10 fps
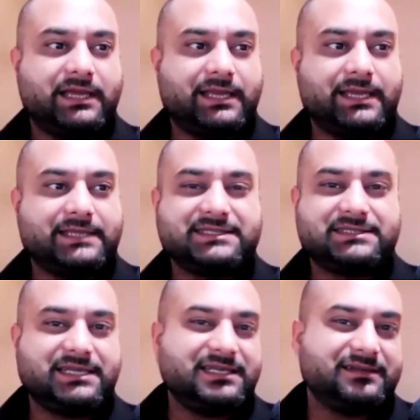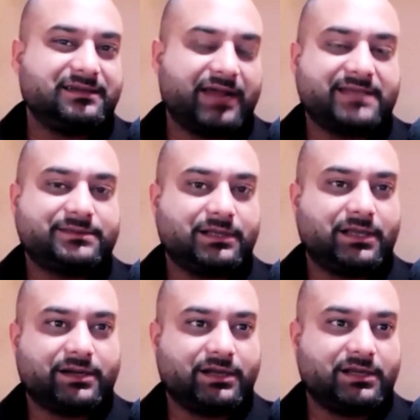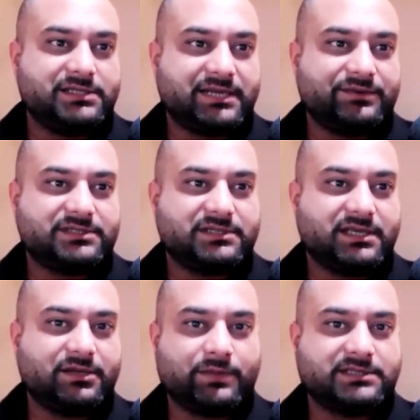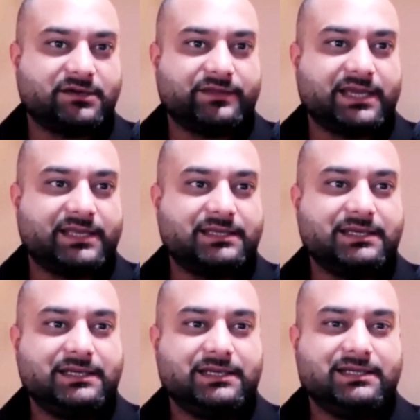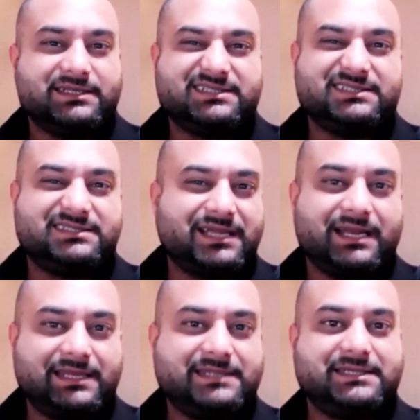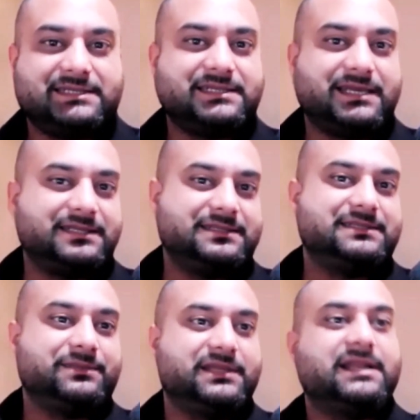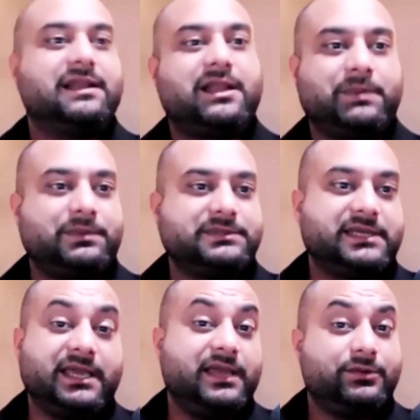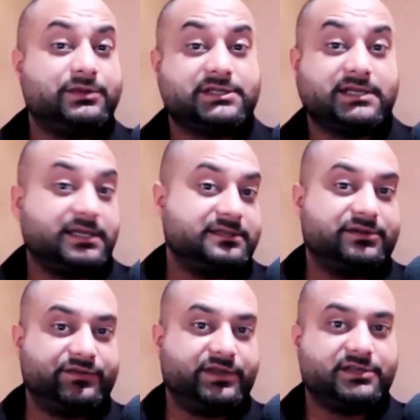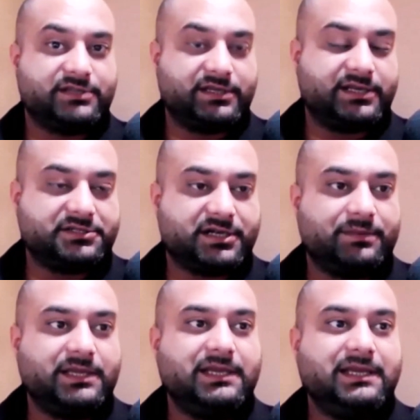And I just didn't grasp a lot of knowledge. And I was just thinking to myself that this is not easy. It's not something that a lot of people say, hey, you're just going to get the certification and get a job.